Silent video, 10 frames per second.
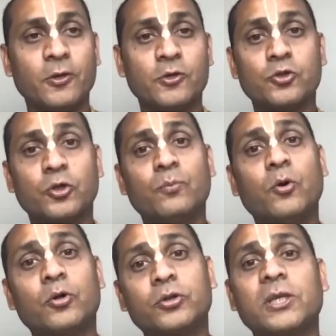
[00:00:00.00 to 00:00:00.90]
So
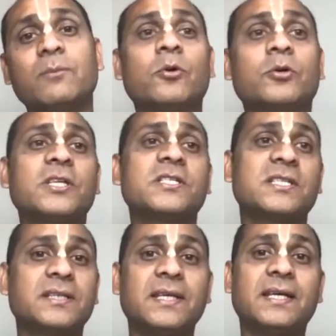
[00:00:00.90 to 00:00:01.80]
bhukti mukti
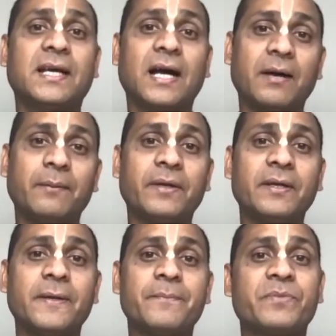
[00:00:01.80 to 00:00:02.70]
siddhi
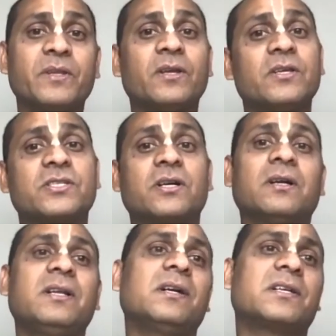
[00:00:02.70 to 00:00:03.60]
kami
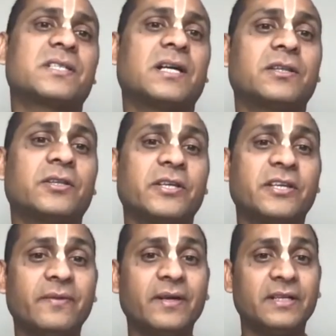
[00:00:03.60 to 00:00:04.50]
sakali ashant.
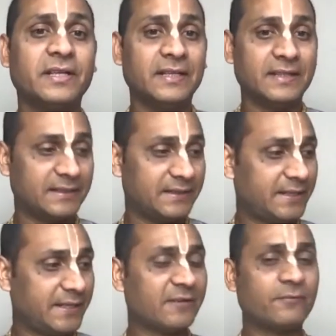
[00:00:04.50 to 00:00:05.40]
Even
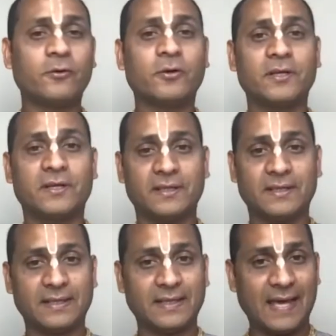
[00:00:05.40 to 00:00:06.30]
therefore,
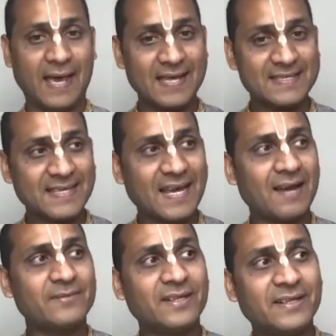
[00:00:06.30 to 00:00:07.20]
as they
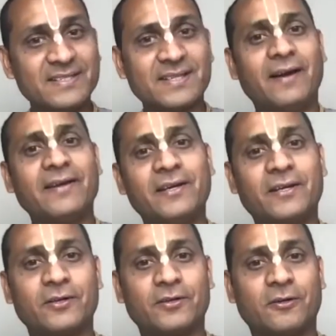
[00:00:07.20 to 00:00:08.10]
have the
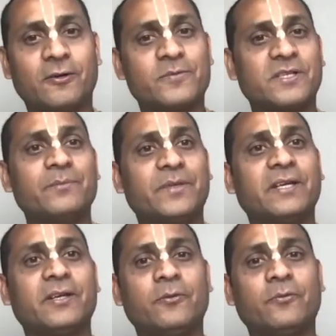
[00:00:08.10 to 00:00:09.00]
desire of
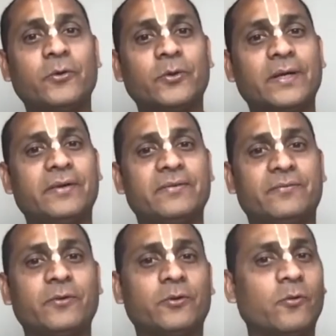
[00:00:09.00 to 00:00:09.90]
something, you know,
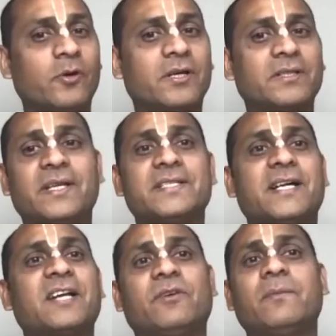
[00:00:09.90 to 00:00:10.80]
fruitive worker, the
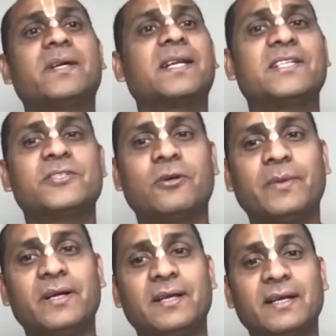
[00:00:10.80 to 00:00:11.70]
desire for material
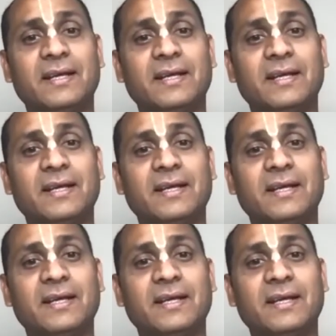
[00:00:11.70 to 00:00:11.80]
enjoyment,